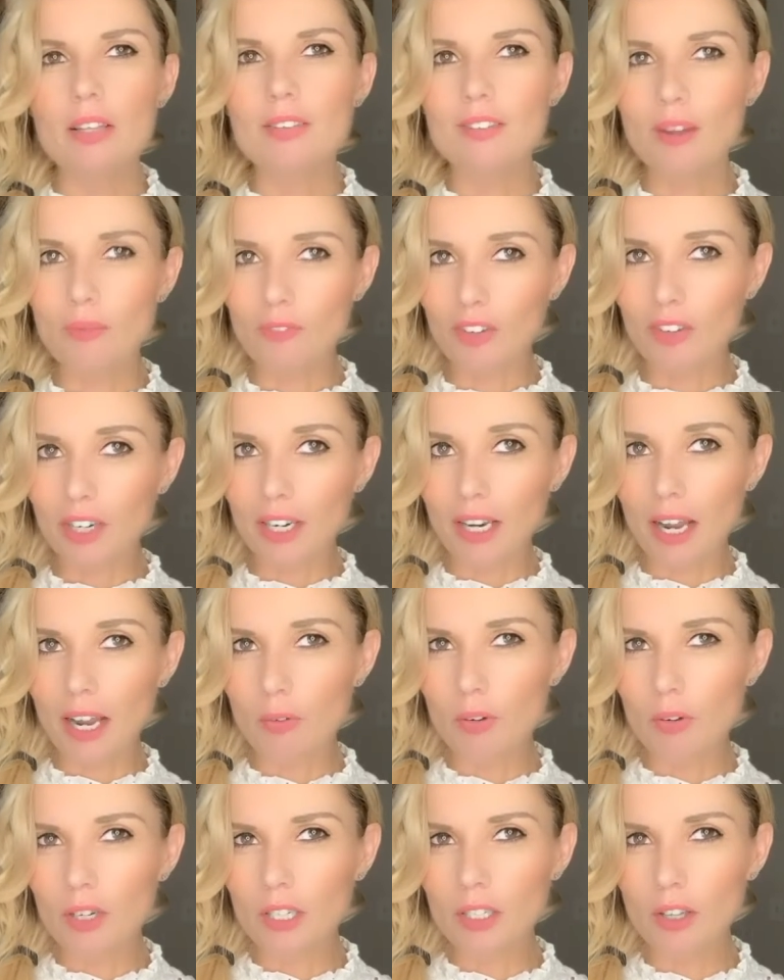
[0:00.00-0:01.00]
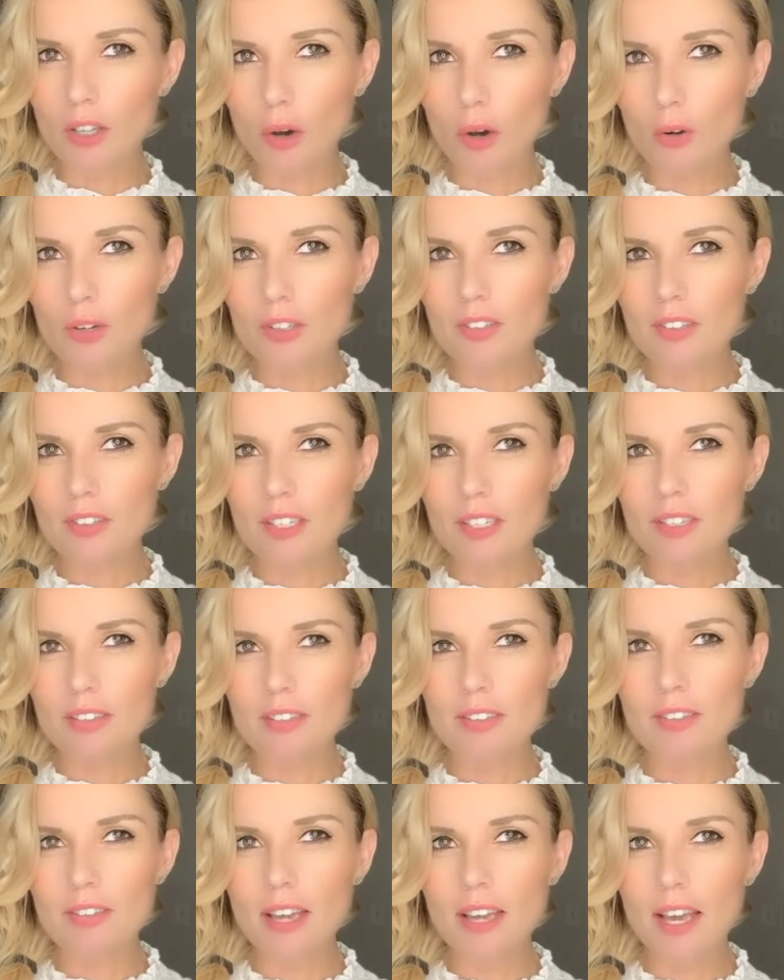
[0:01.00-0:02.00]
Something that I've really noticed
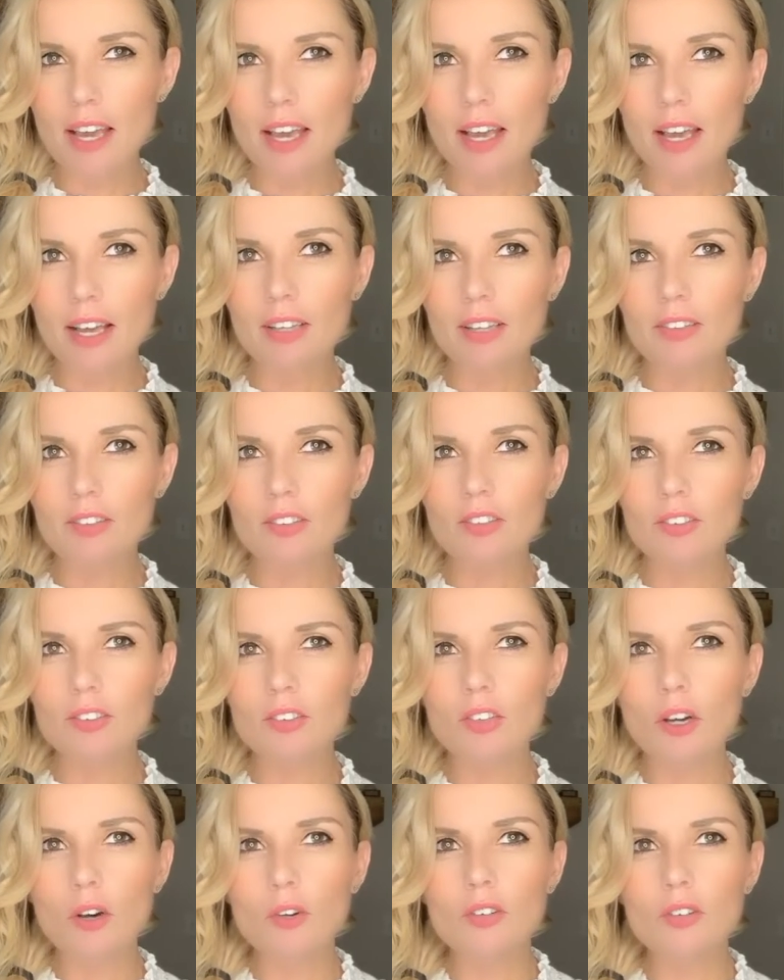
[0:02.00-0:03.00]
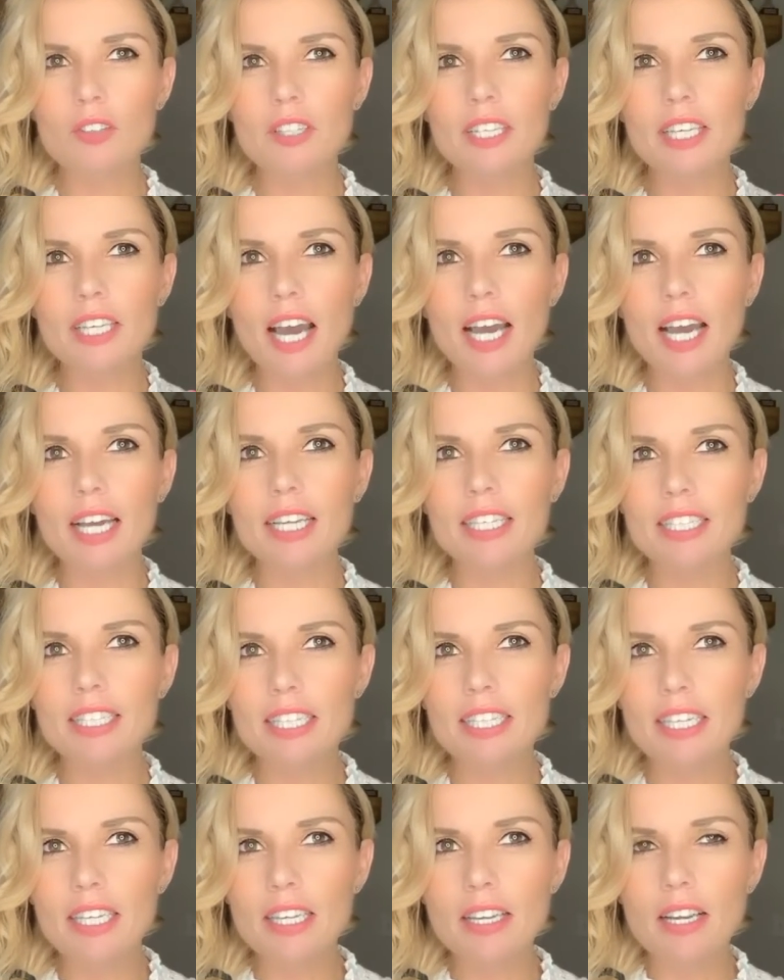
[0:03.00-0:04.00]
is that, the
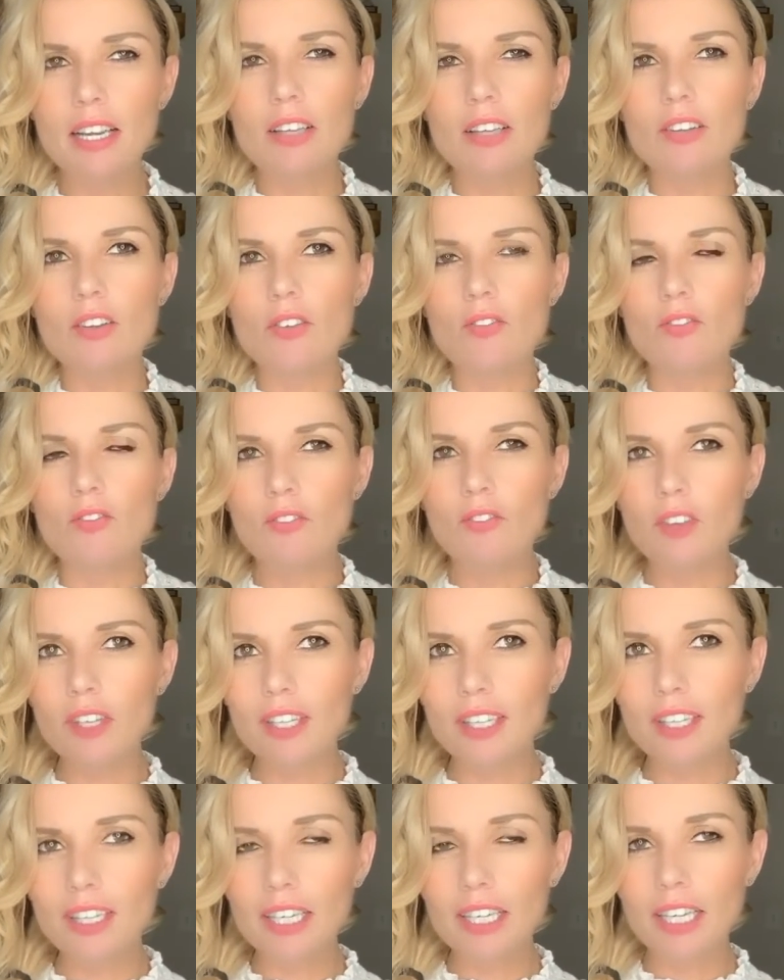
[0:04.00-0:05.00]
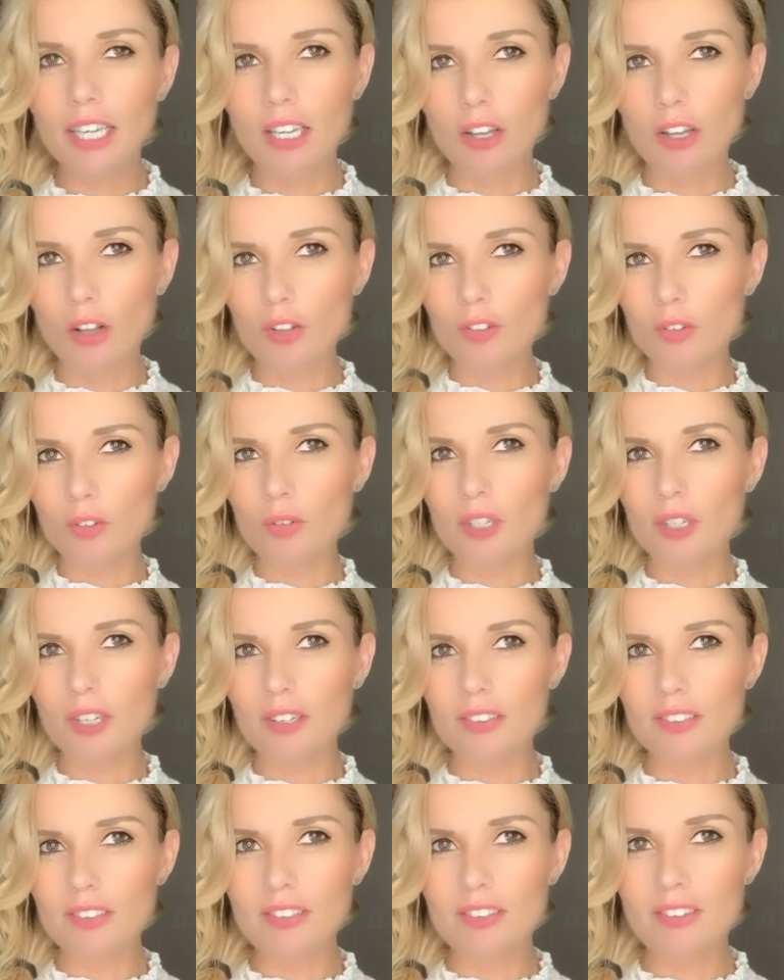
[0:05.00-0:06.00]
idea and the feeling and also the
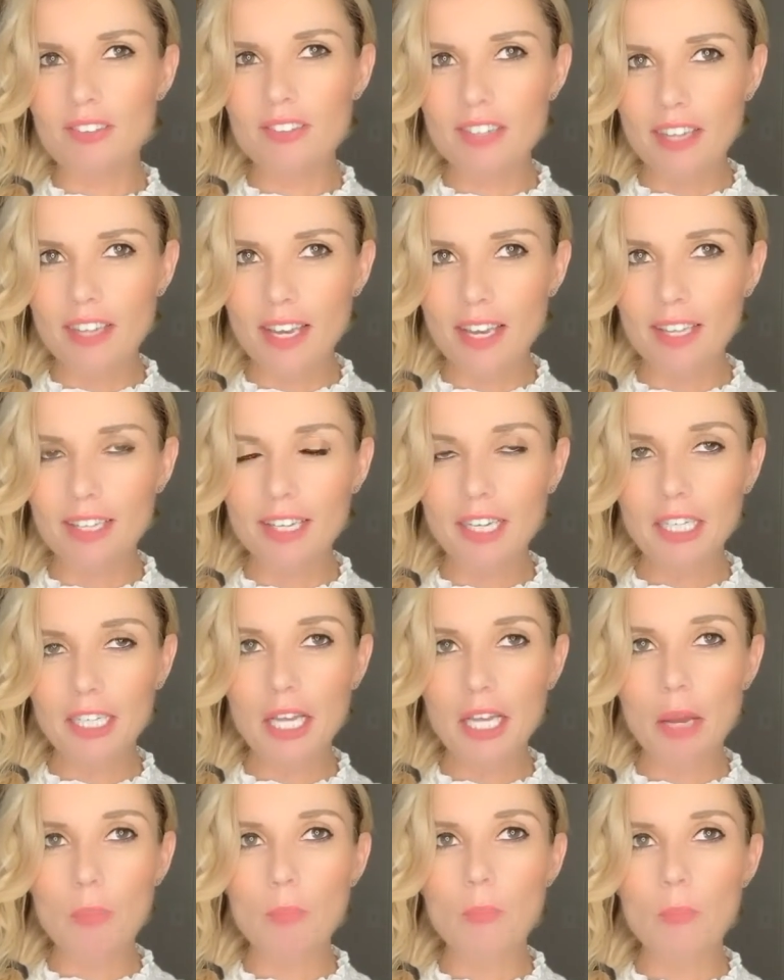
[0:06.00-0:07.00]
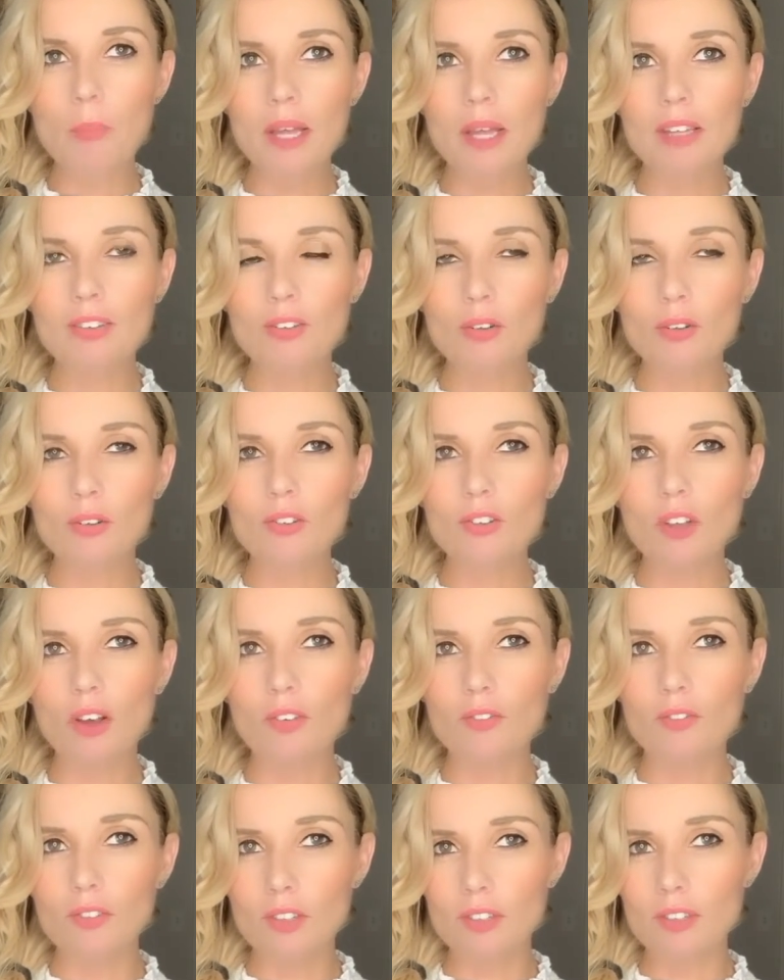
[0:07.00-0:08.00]
understanding that mental
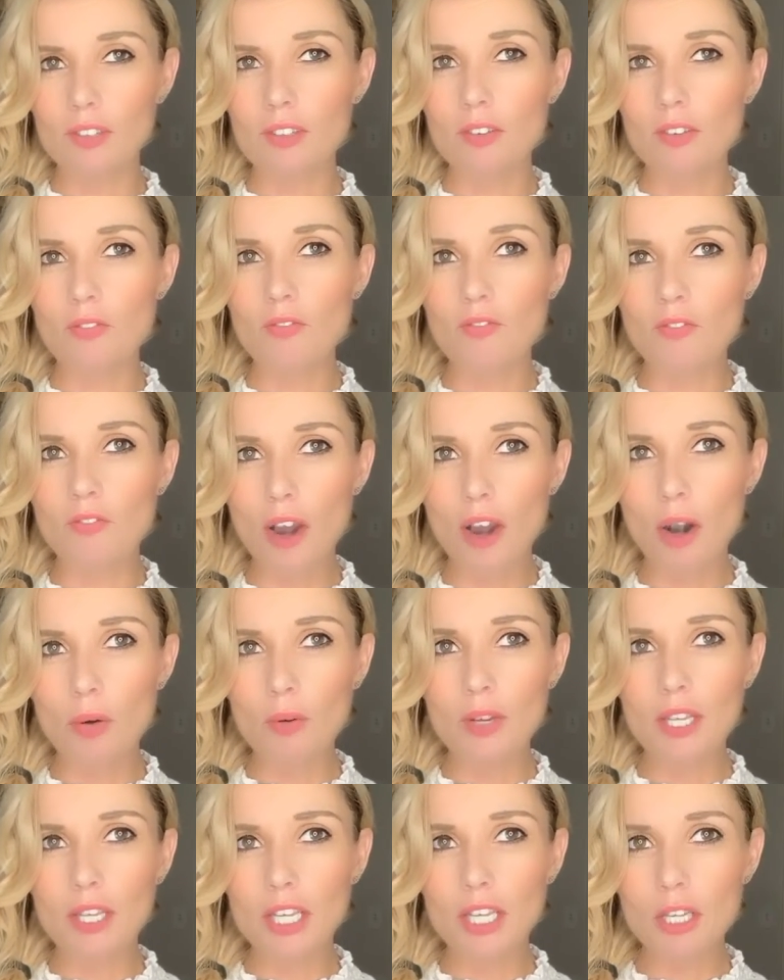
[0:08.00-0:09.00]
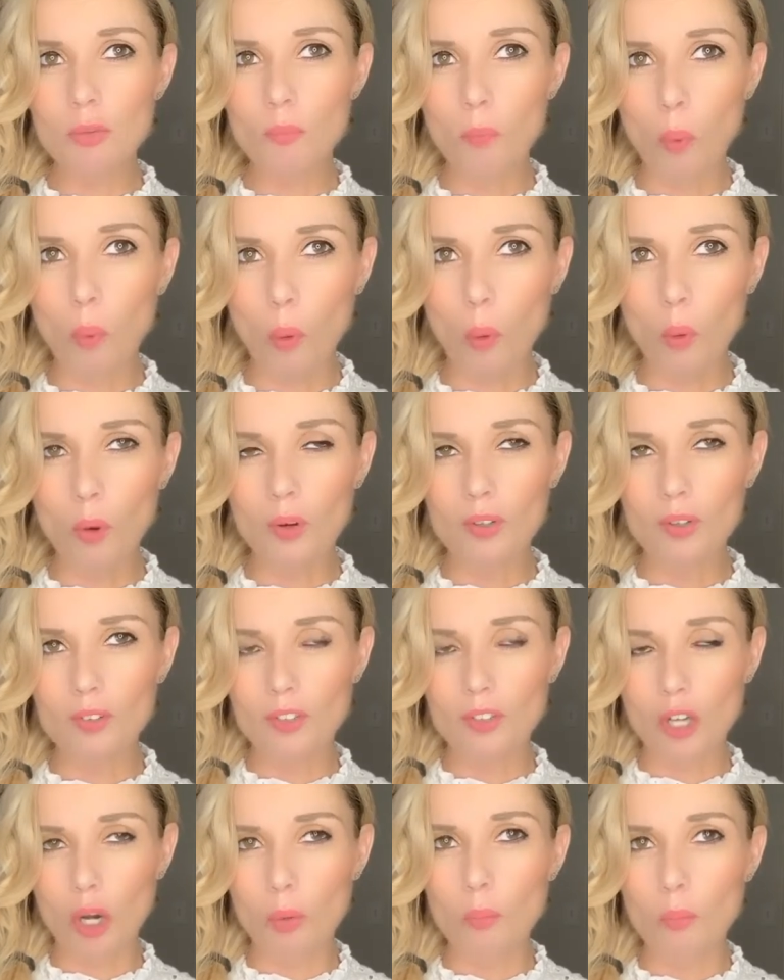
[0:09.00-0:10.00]
toughness is a very
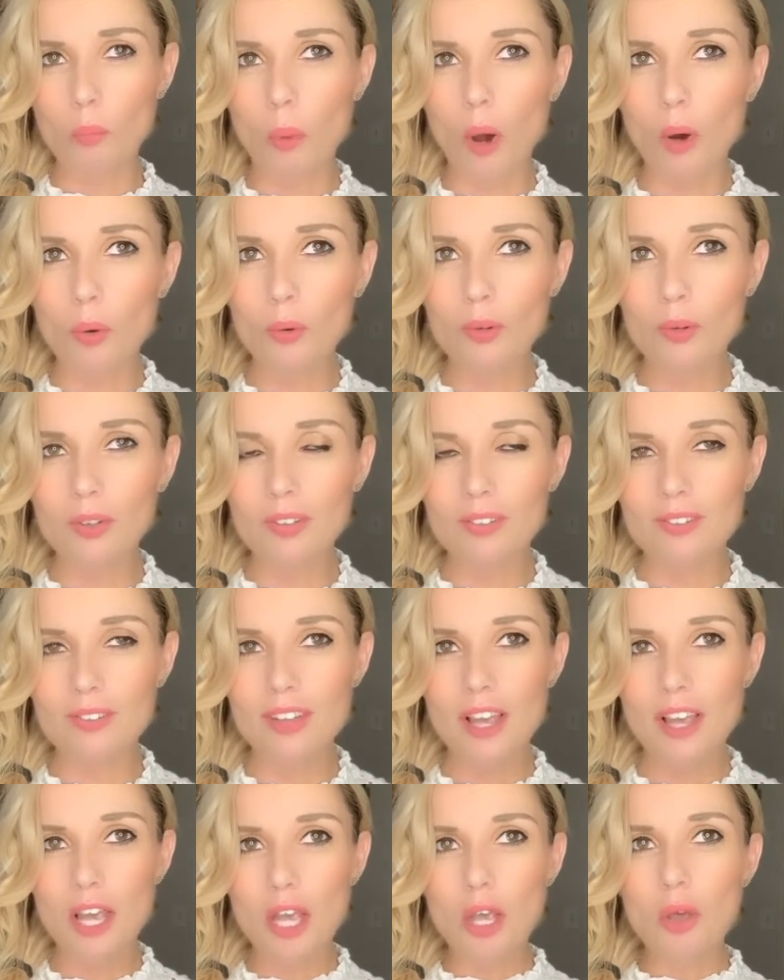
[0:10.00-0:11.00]
important component